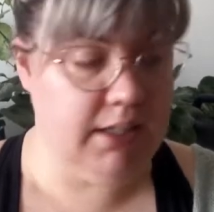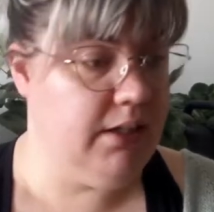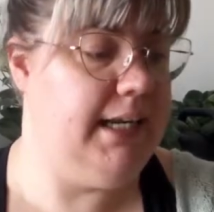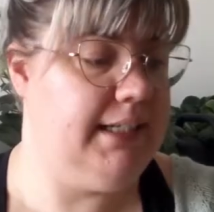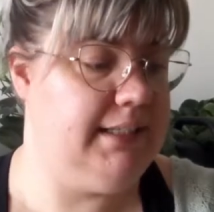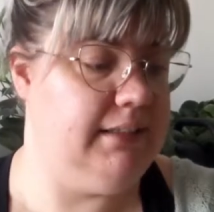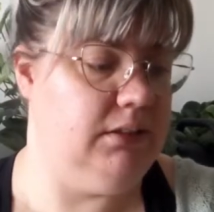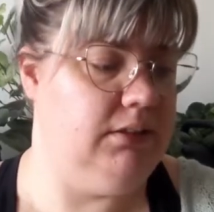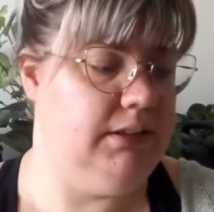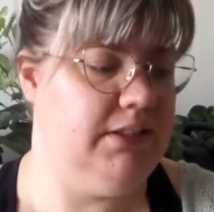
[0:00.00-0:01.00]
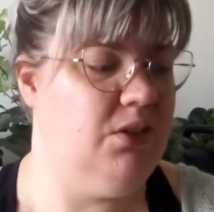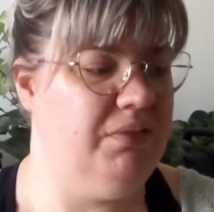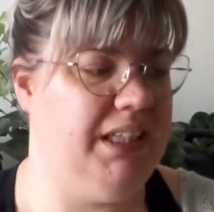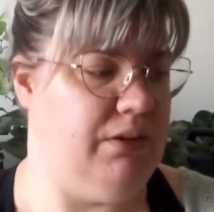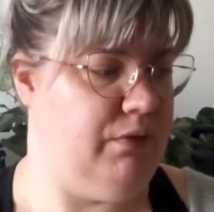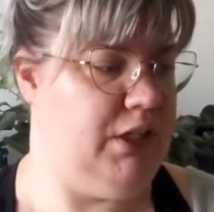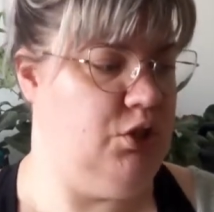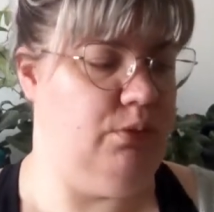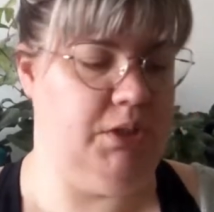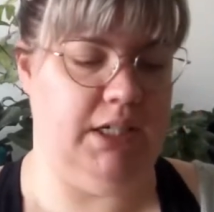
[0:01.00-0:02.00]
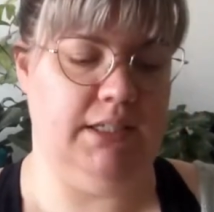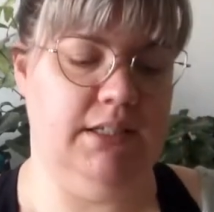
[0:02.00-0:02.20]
The next it's not really a finished object,